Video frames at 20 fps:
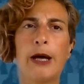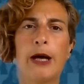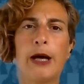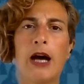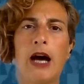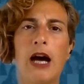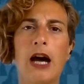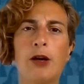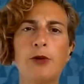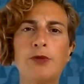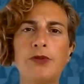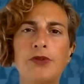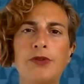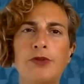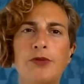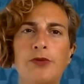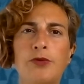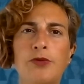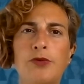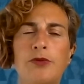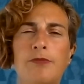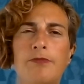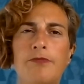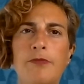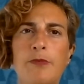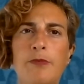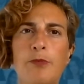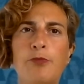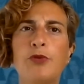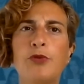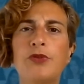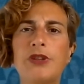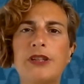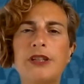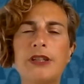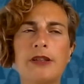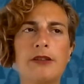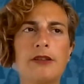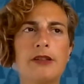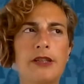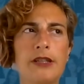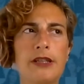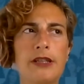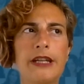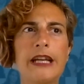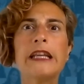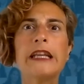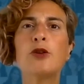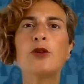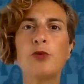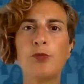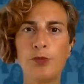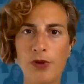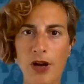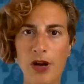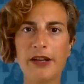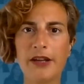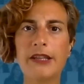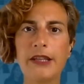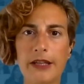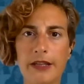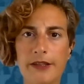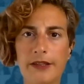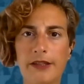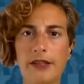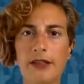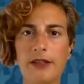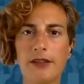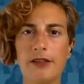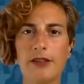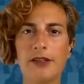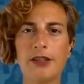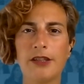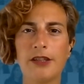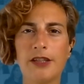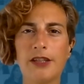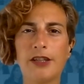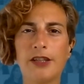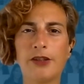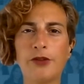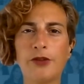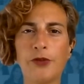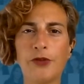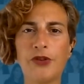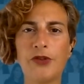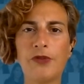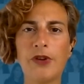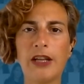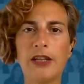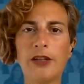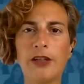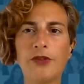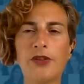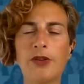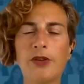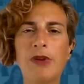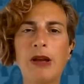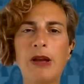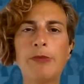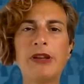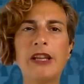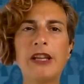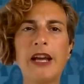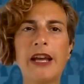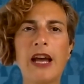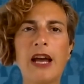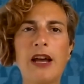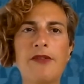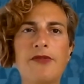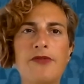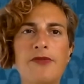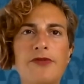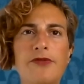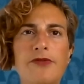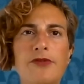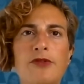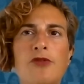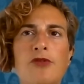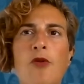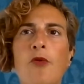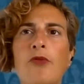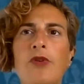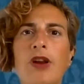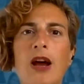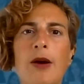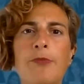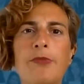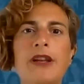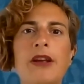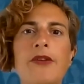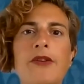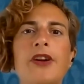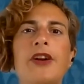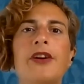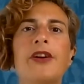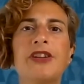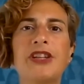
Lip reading: how to put into practice those values. Maybe they have grown up in a very